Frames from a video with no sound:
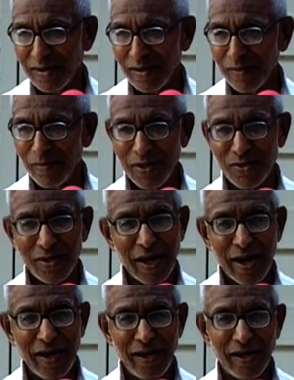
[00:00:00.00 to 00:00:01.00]
But
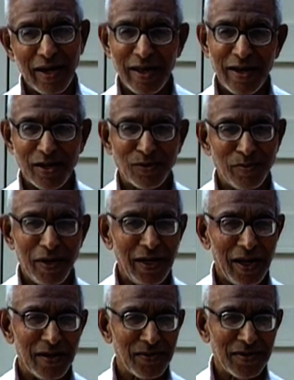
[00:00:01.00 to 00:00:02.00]
I can
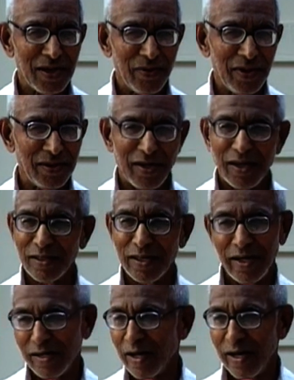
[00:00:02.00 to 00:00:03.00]
experience everything
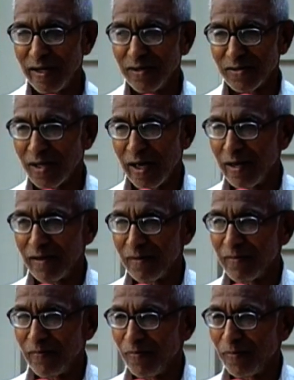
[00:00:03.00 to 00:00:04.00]
that I desire.
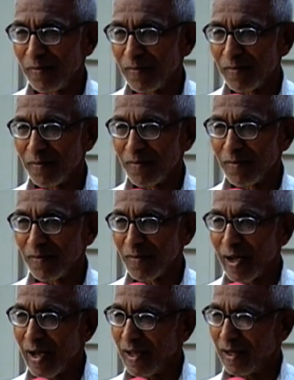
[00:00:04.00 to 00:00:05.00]

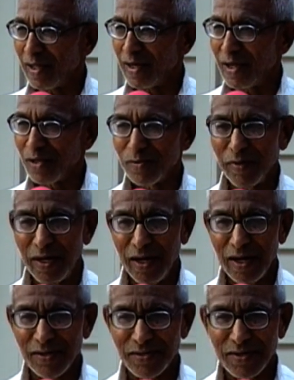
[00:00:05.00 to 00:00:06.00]
I can
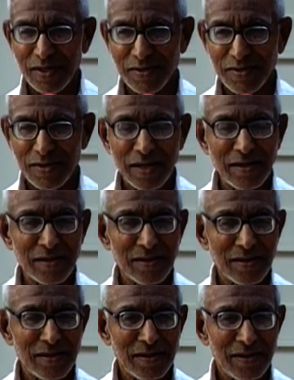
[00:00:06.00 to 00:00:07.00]
experience the sun,
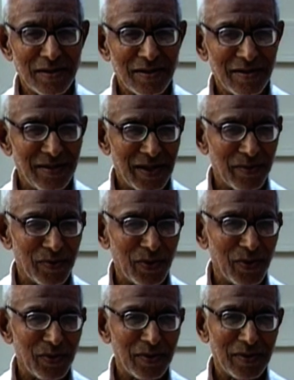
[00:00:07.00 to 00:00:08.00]
the
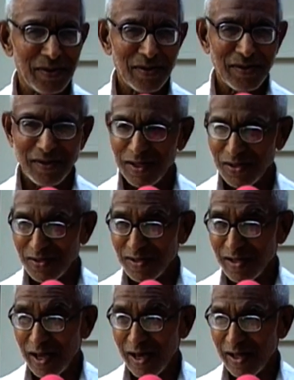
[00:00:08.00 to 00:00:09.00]
moon, the
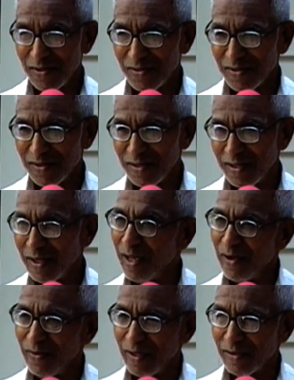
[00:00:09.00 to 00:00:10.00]
stars,
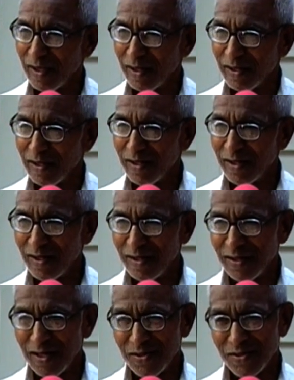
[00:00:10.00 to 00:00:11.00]
everything,
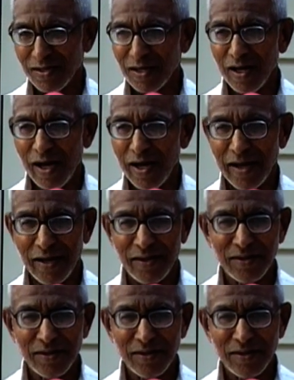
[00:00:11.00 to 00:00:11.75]
the sky,